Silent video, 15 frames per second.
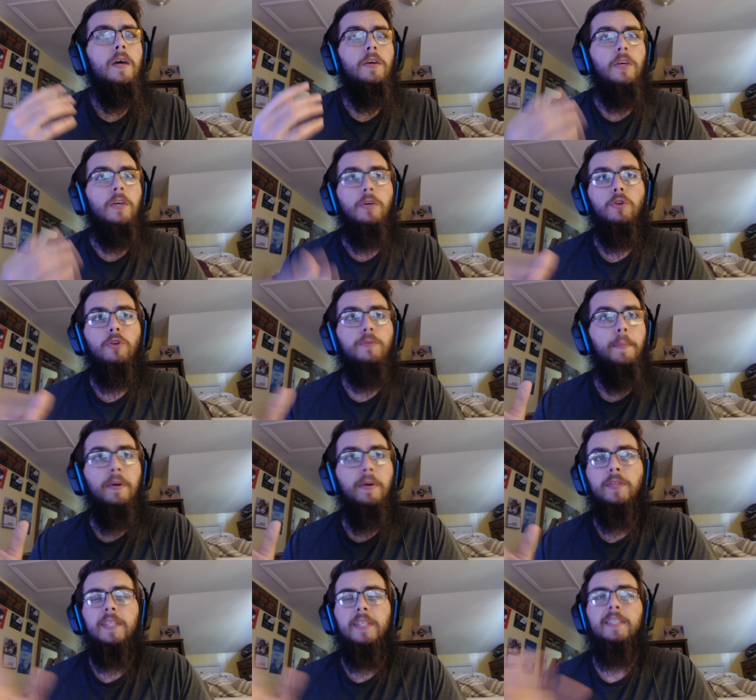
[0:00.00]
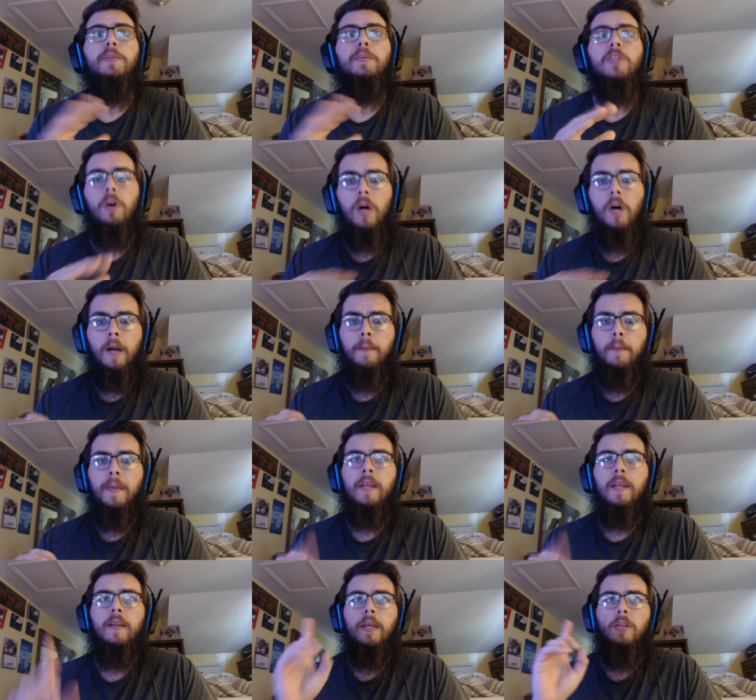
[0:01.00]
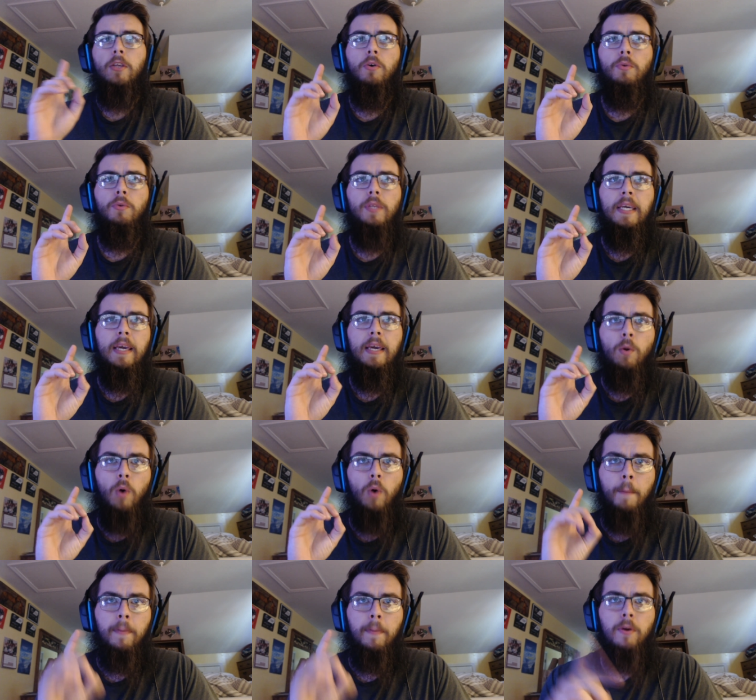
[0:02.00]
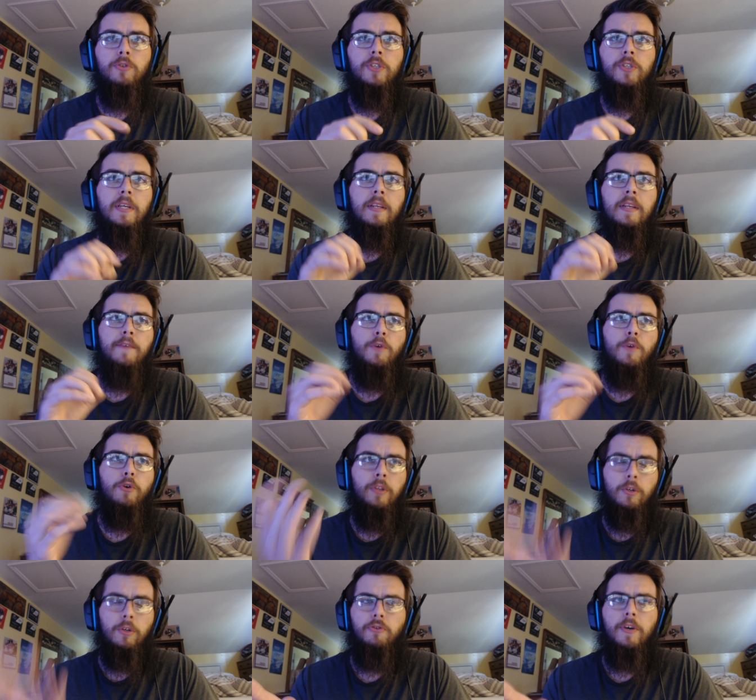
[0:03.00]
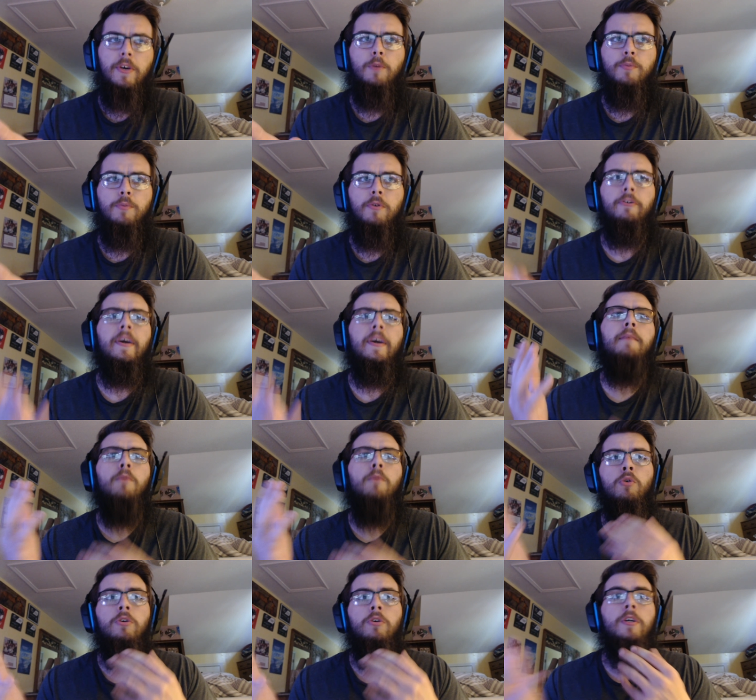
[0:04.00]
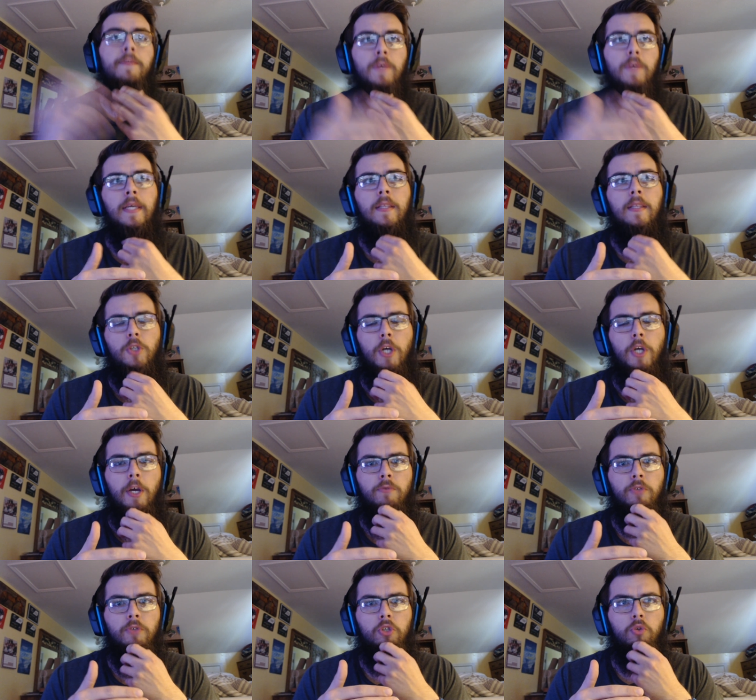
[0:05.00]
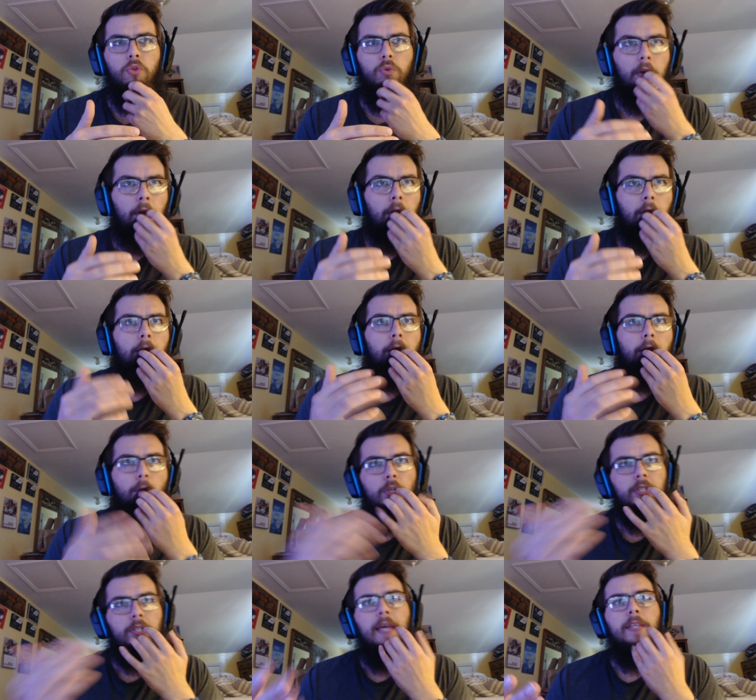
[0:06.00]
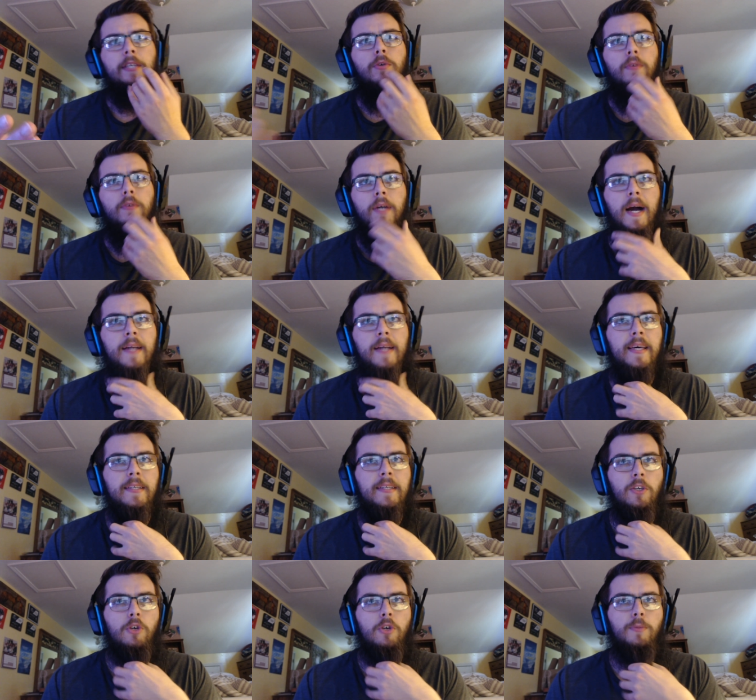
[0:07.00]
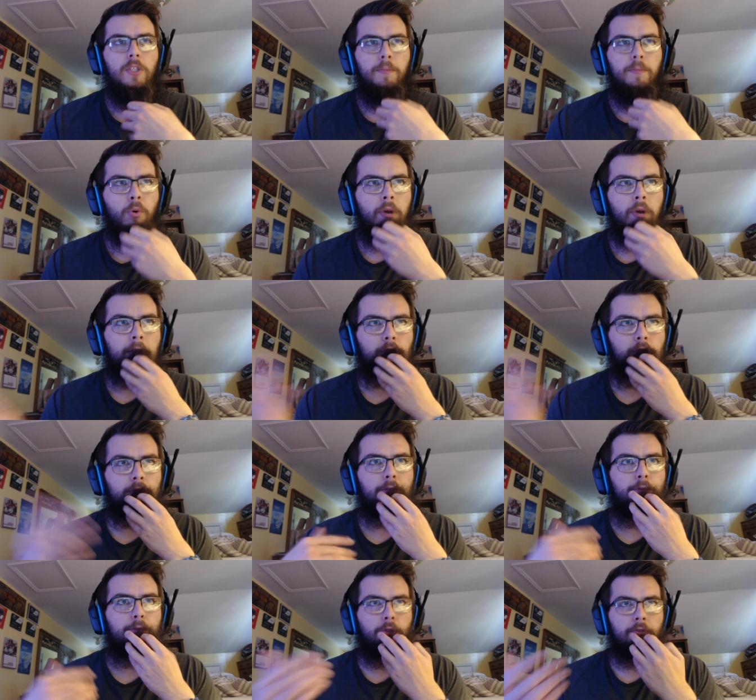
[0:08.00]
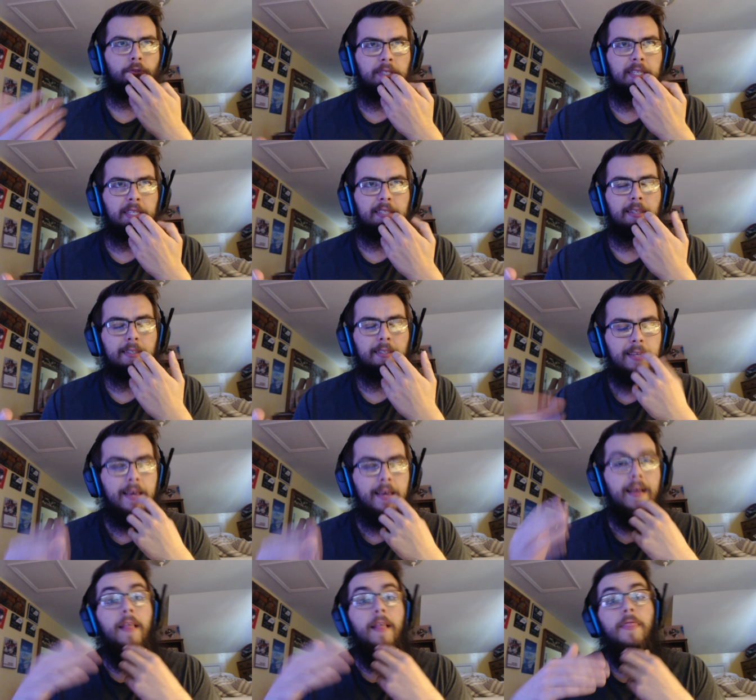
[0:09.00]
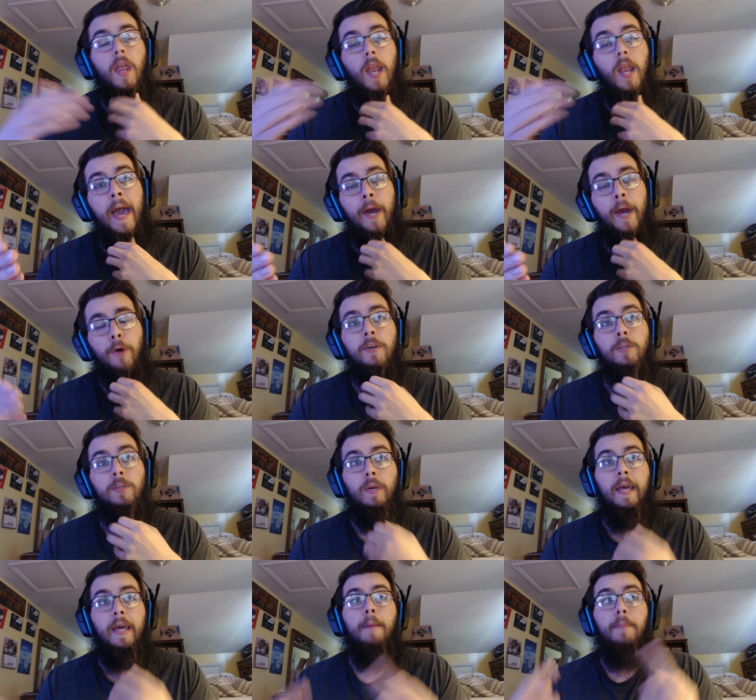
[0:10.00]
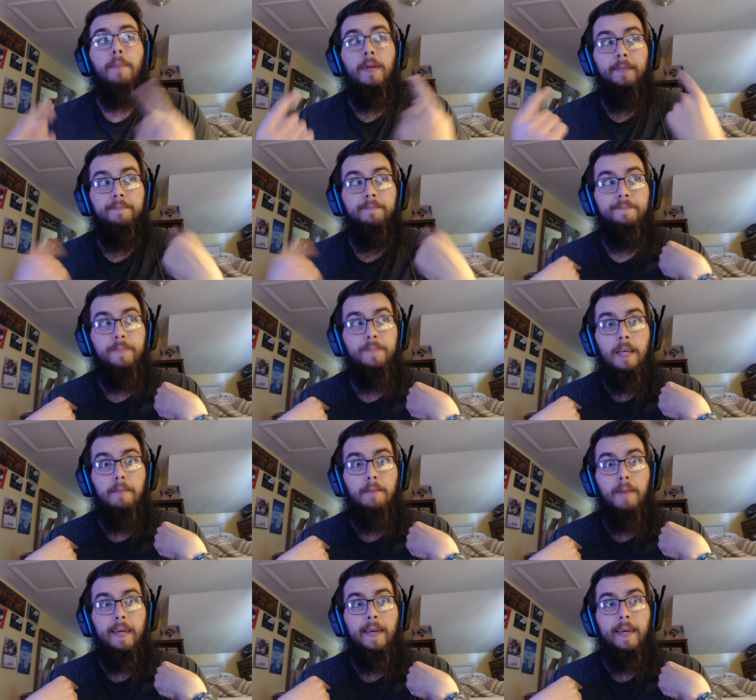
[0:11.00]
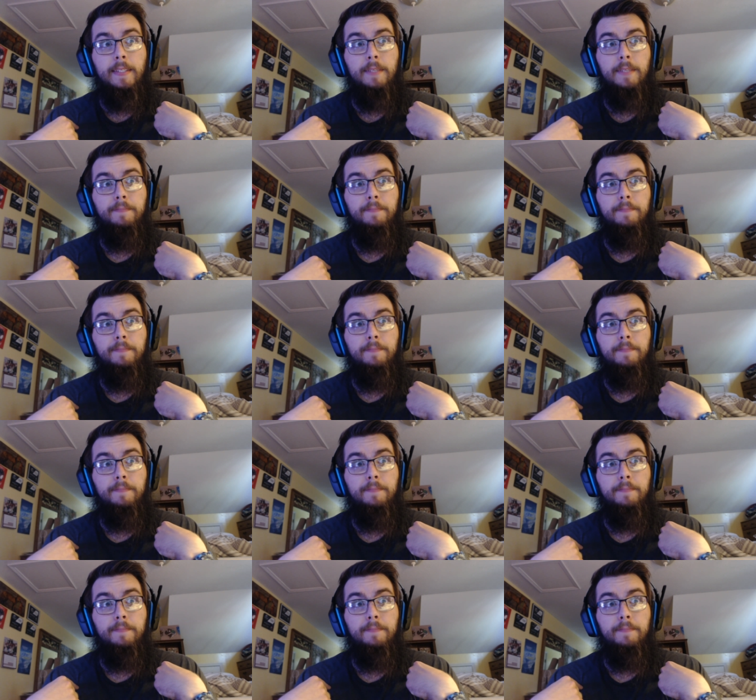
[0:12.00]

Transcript: YouTube's appeal system is all automated, and you only get a person if you're in the creator program or if you get the channel restored, in which case you can contact a human support agent for further assistance. The latter is what happened in my case.